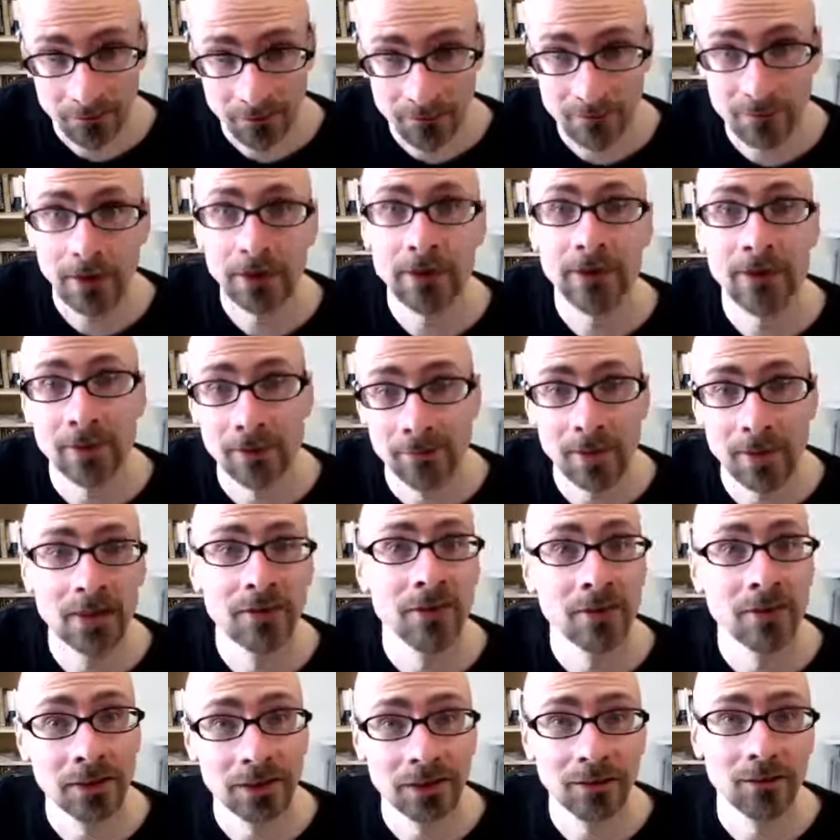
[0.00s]

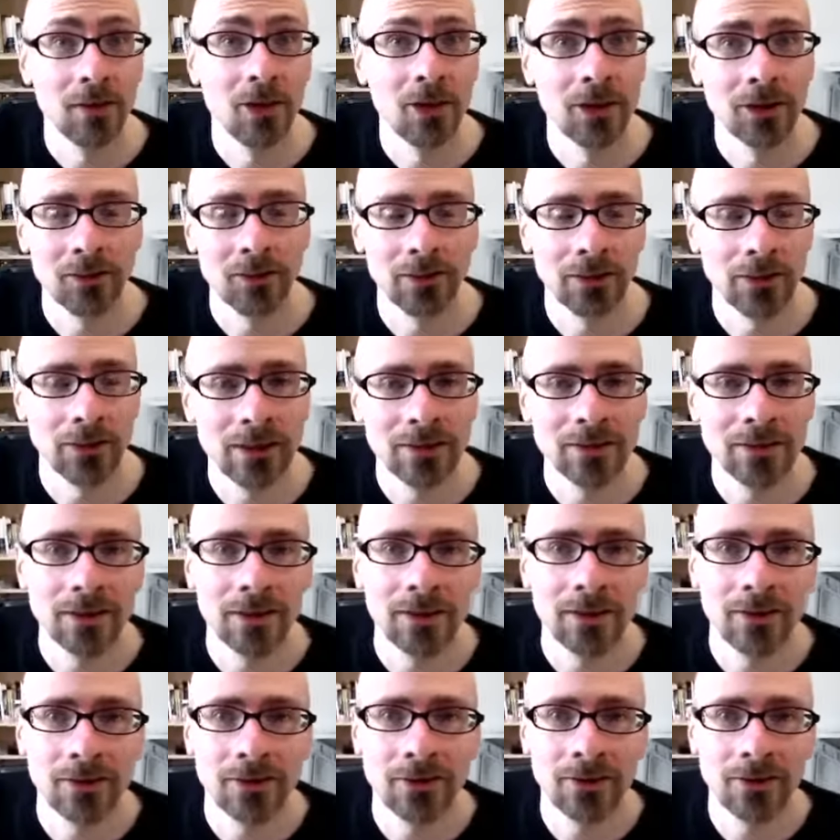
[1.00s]
fundamentally wrong with the
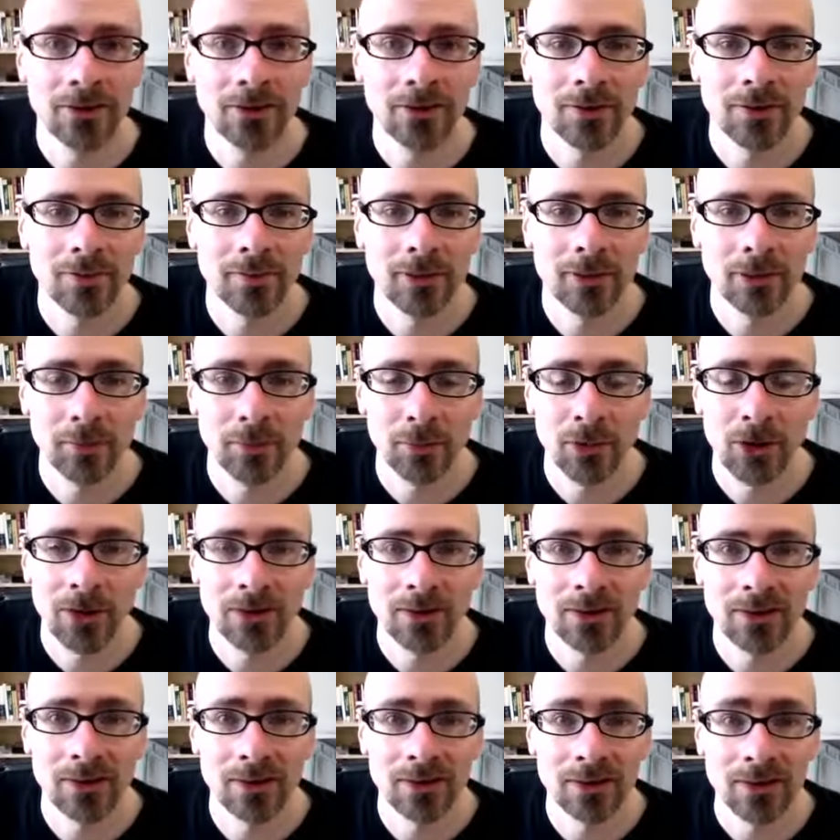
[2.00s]
entire system in the
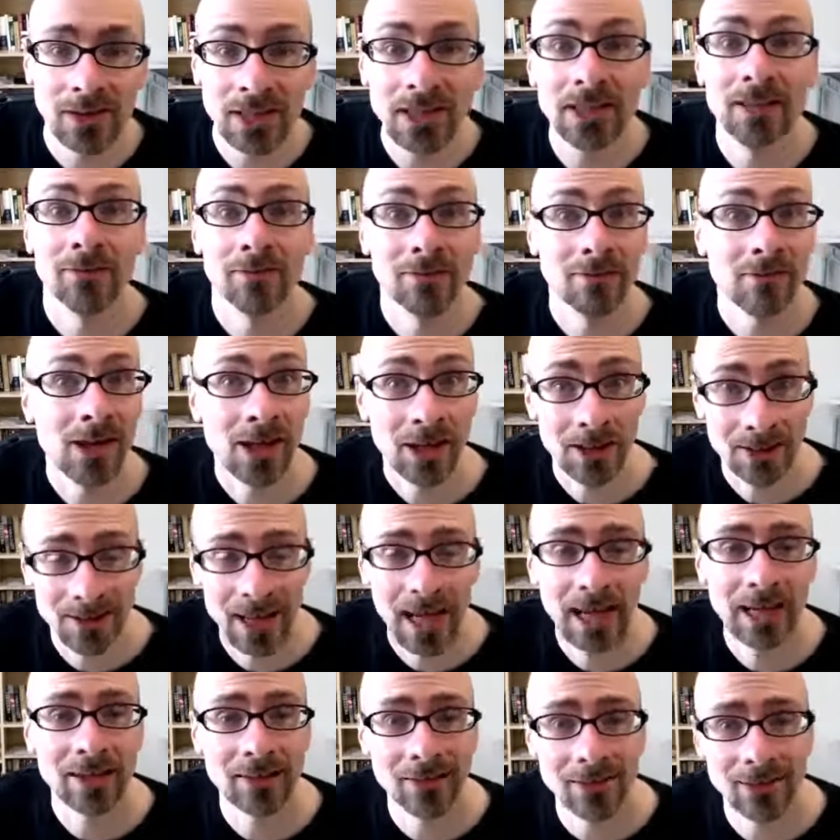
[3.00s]
process if
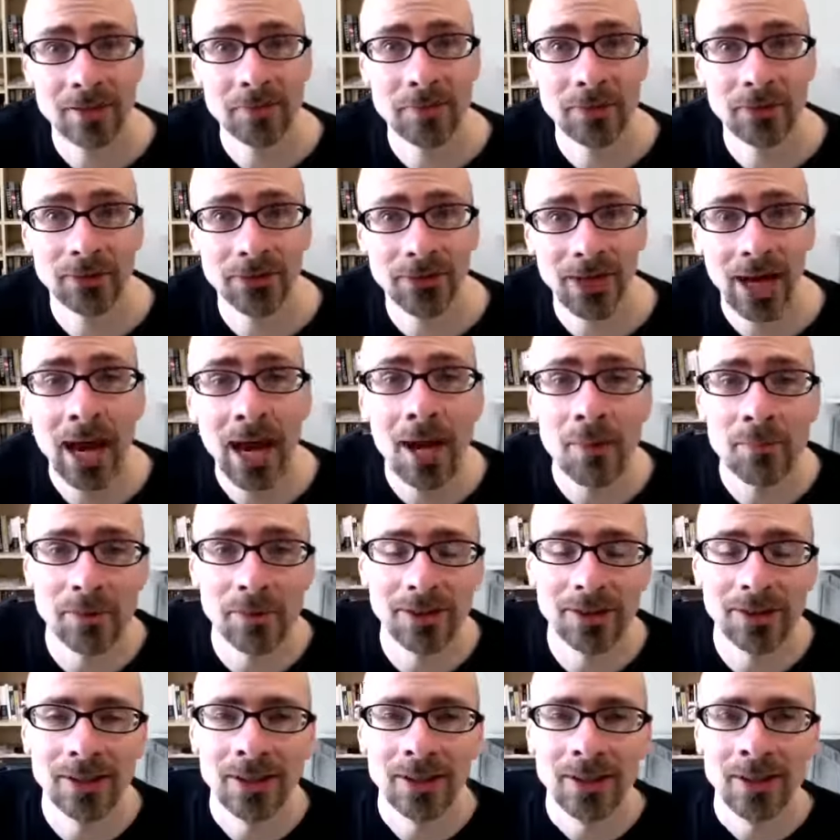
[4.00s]
that is able to
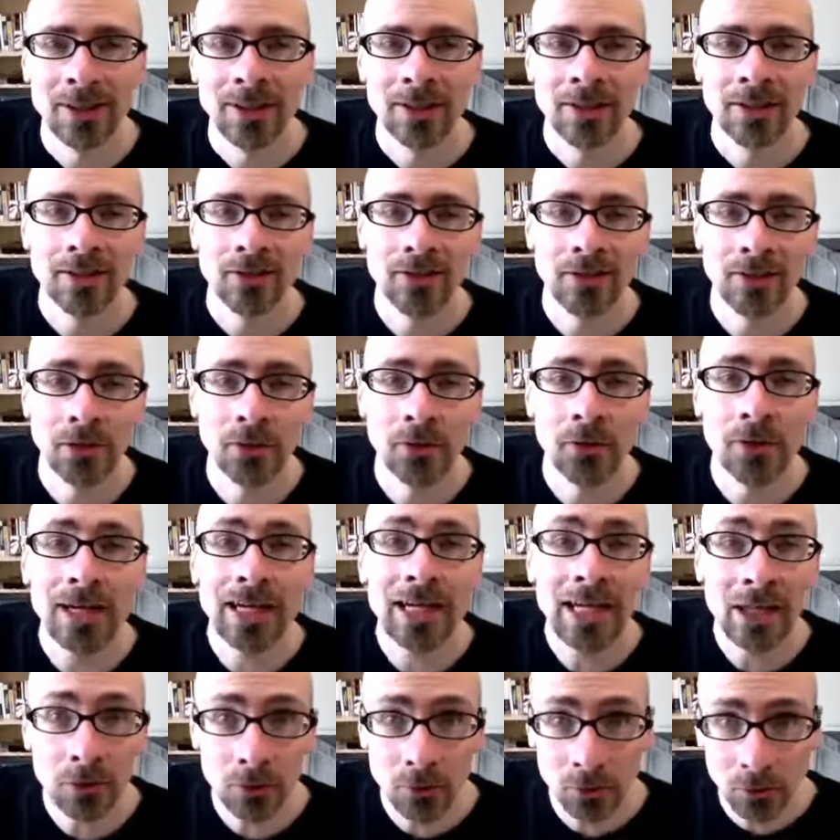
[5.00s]
happen. So
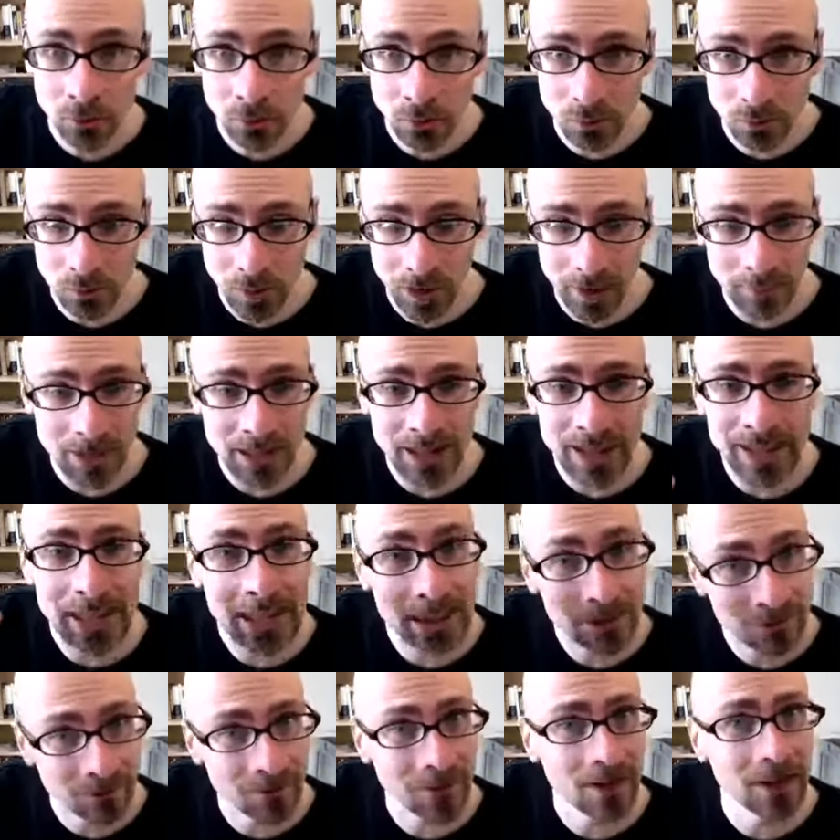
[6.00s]

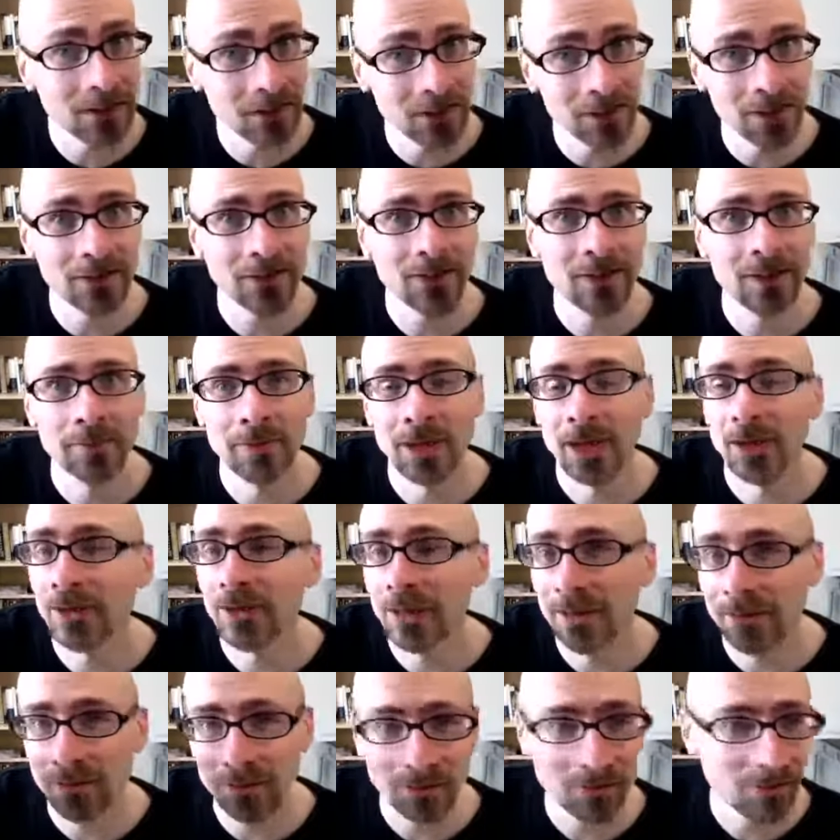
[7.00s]
if this does come
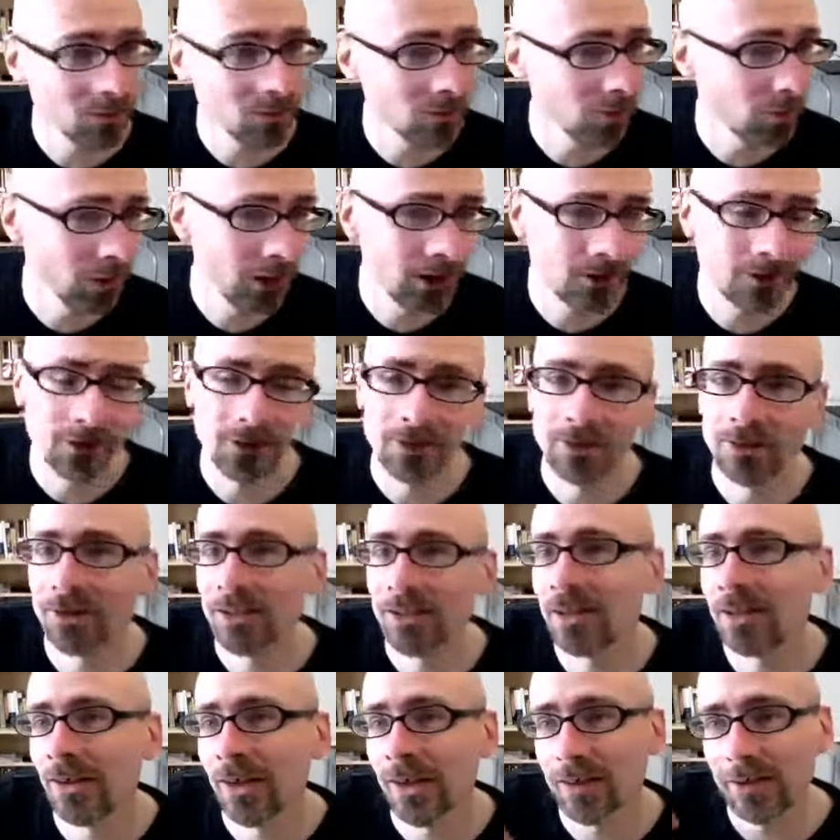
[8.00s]
out, if the pages are
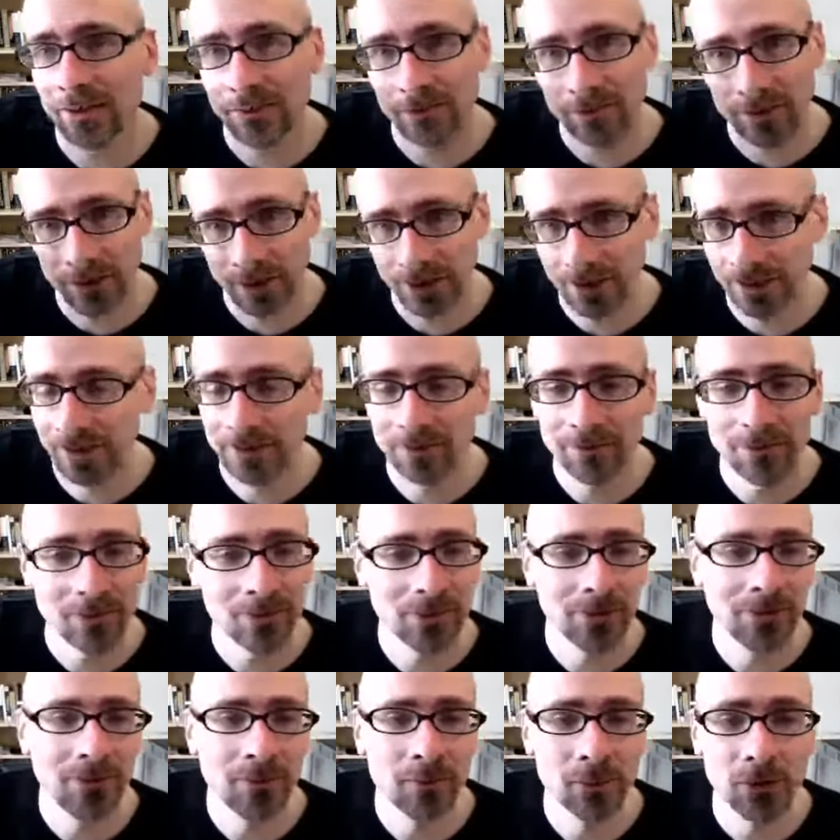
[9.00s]
declassified and if
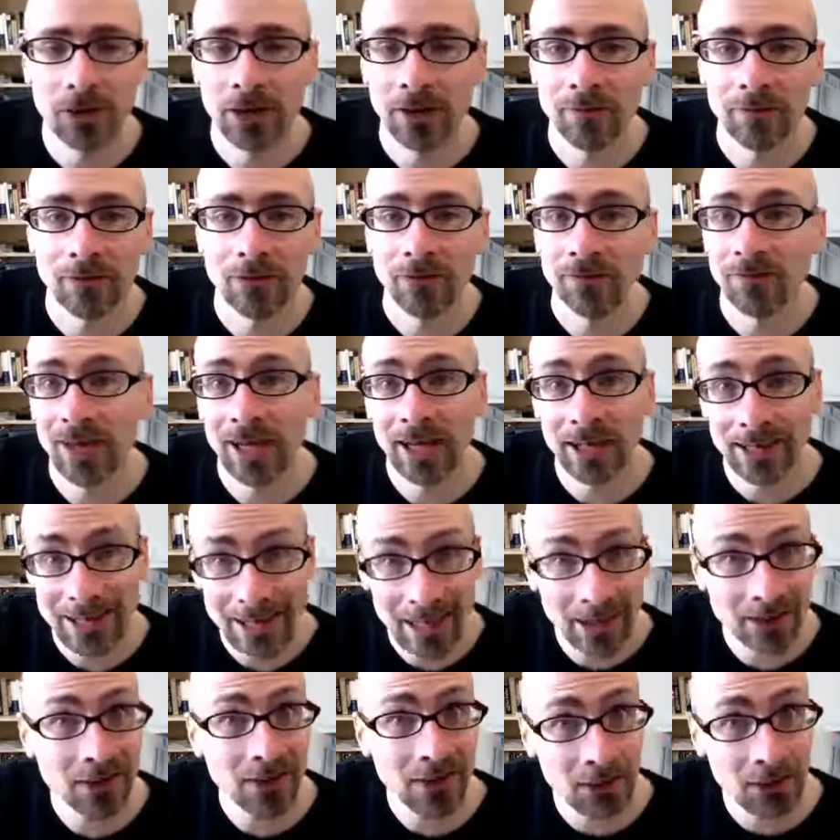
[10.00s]
there is more coverage of that,
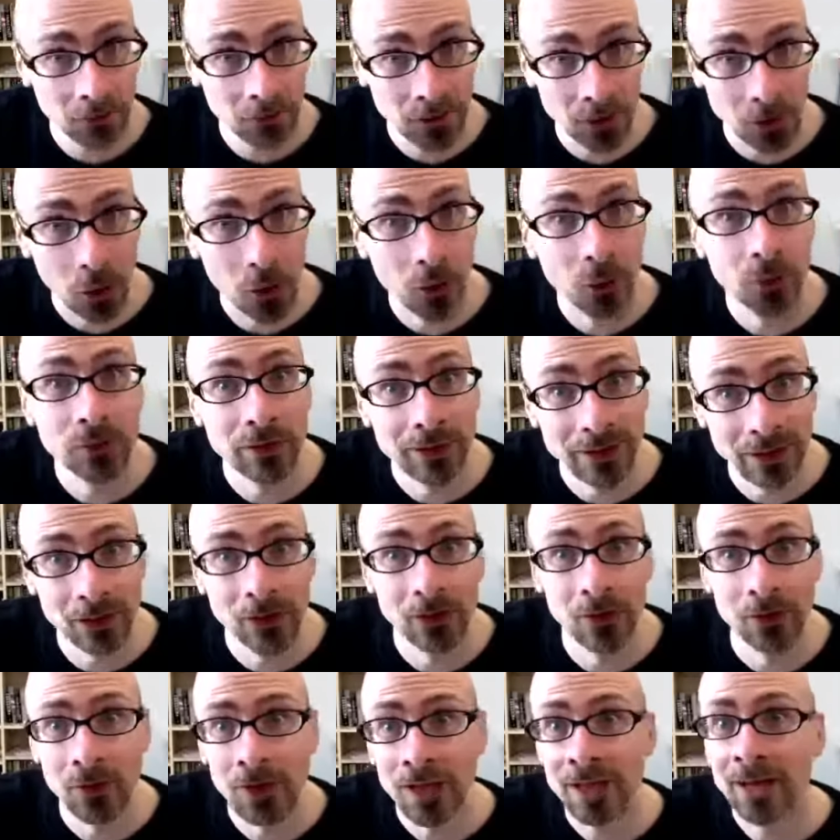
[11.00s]
yes, it will only
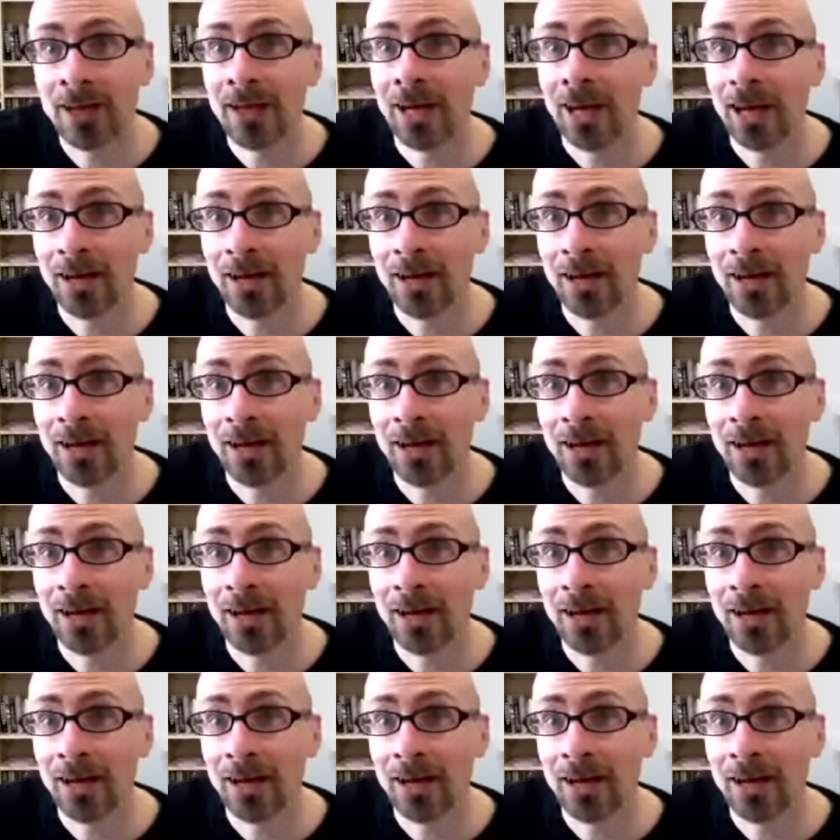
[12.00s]
go